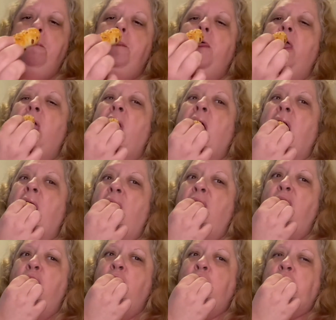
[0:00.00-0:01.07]

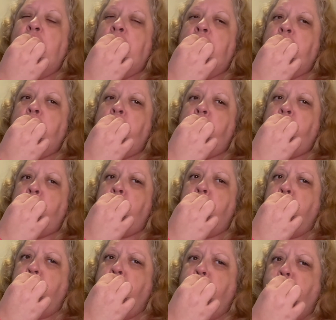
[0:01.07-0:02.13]

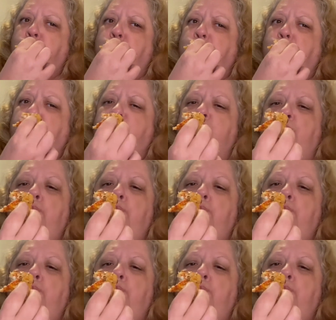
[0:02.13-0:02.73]
No one is speaking in this clip.